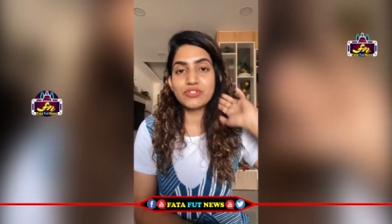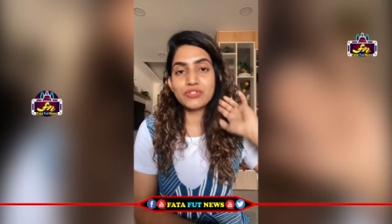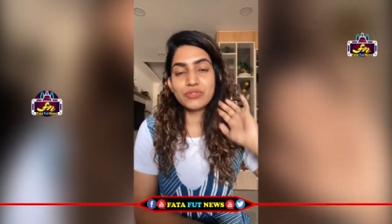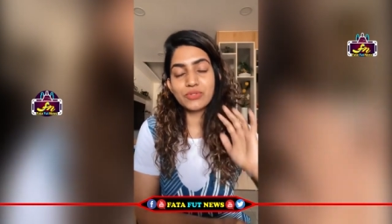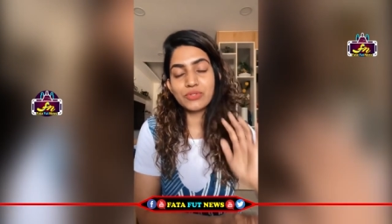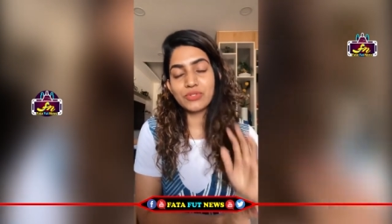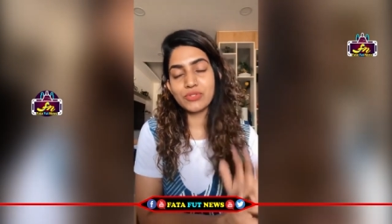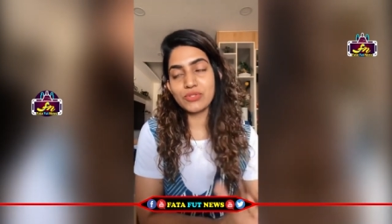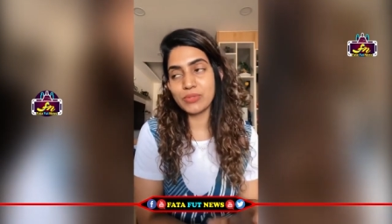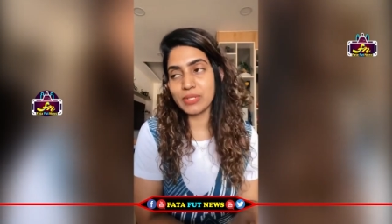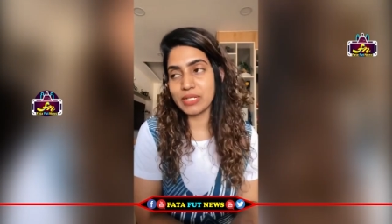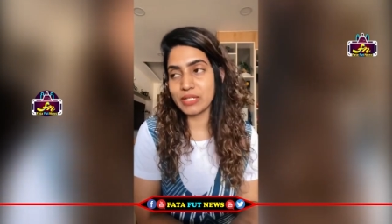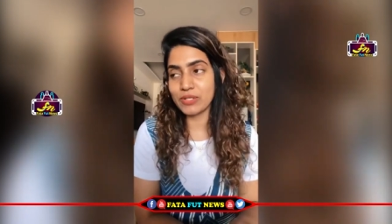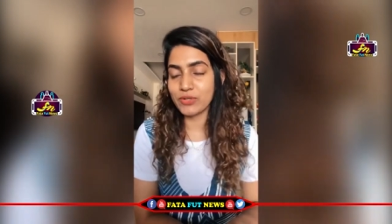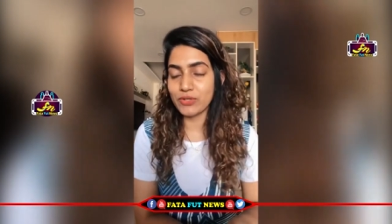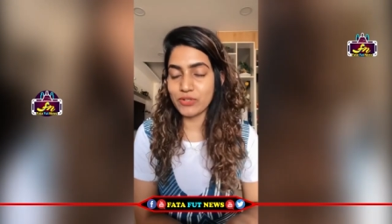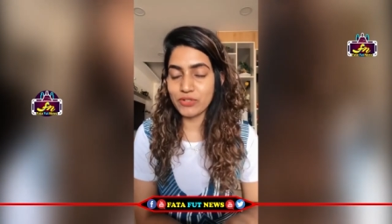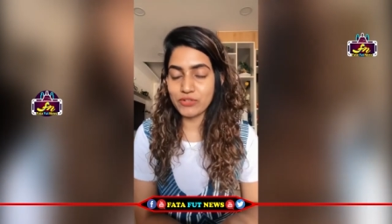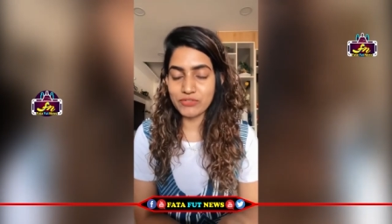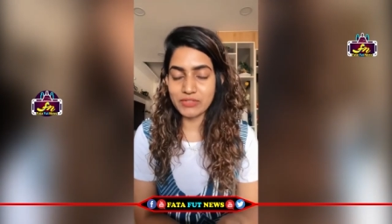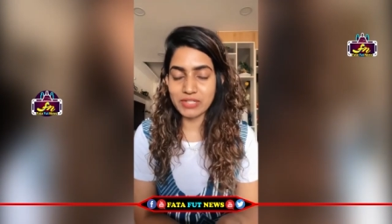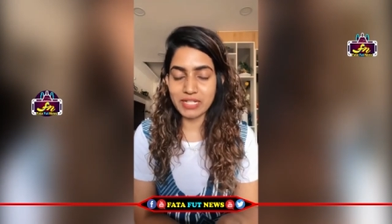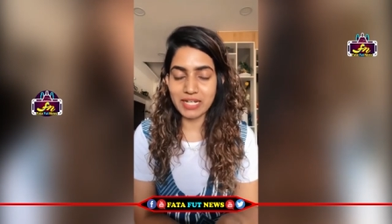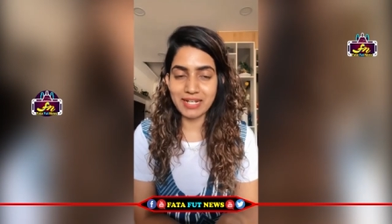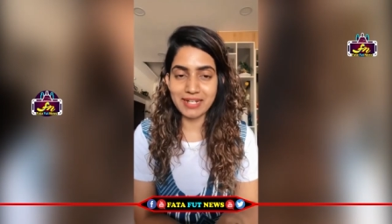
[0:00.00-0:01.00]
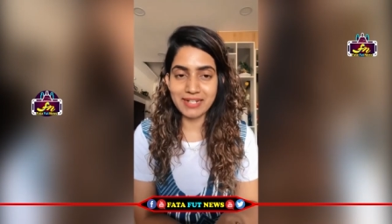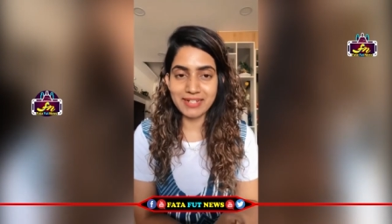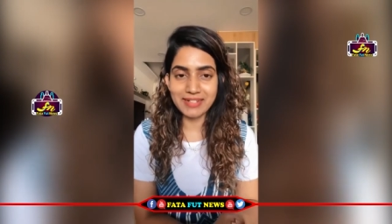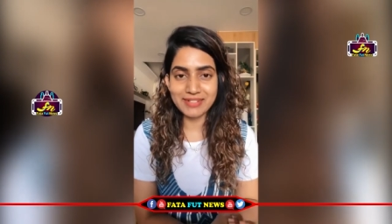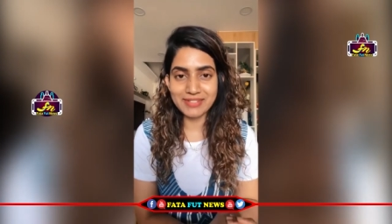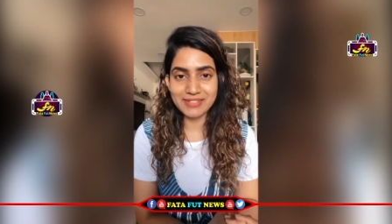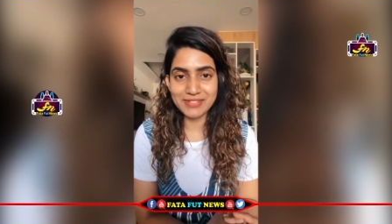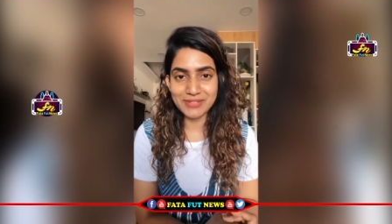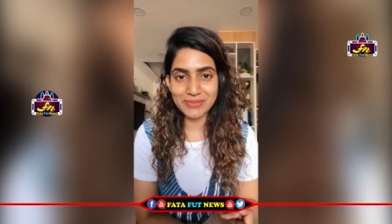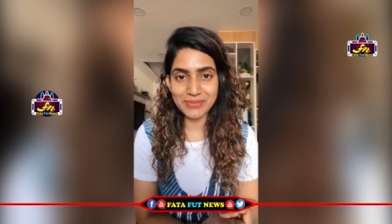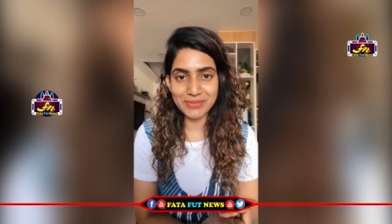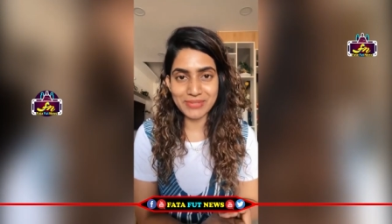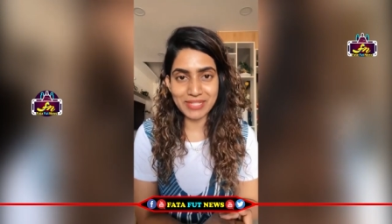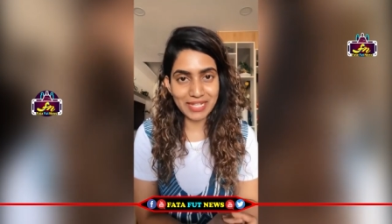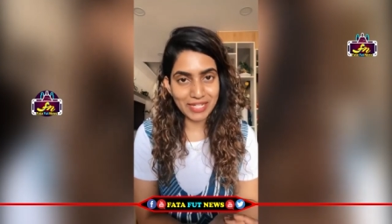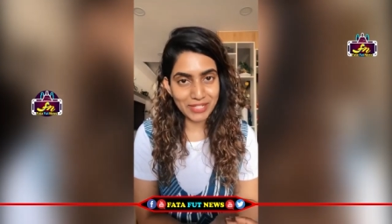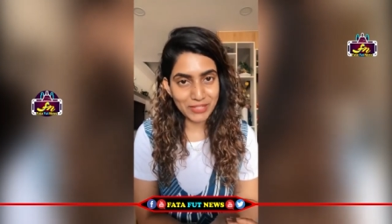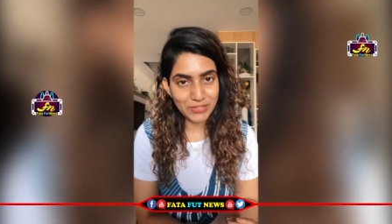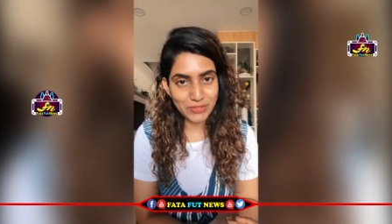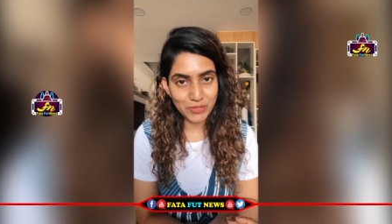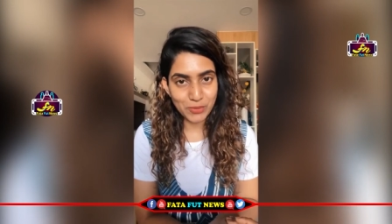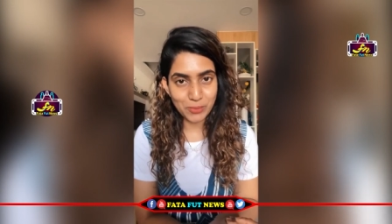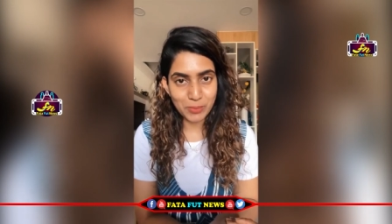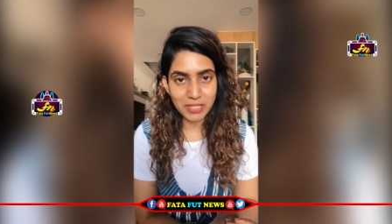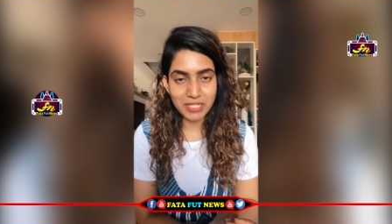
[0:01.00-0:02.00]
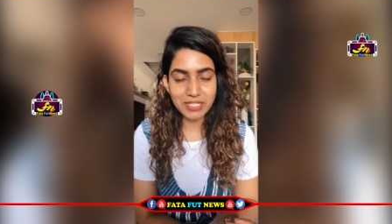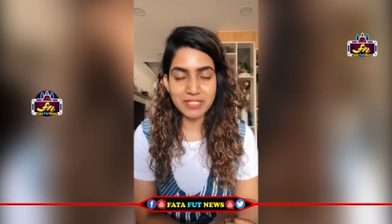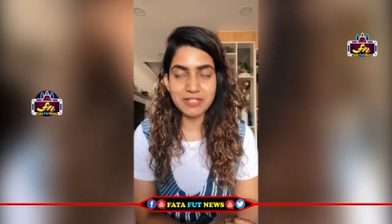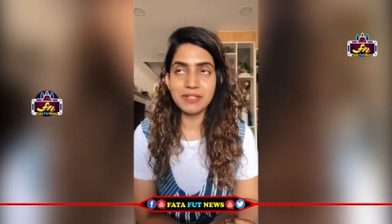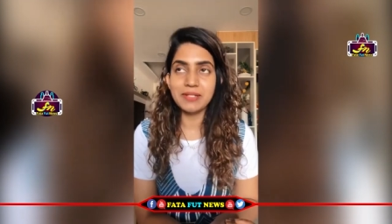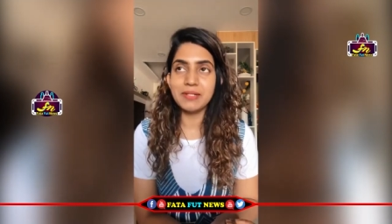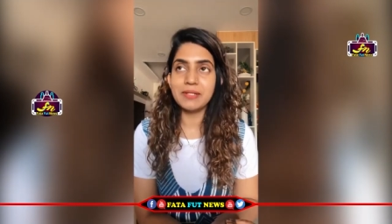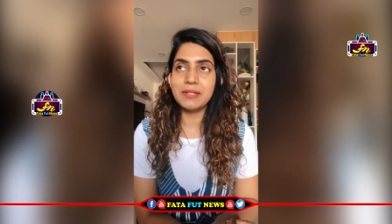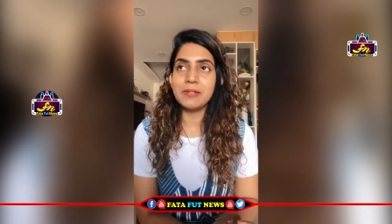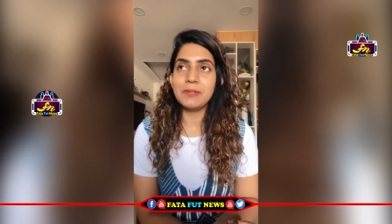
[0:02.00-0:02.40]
show lo and all of that. So thank you so much.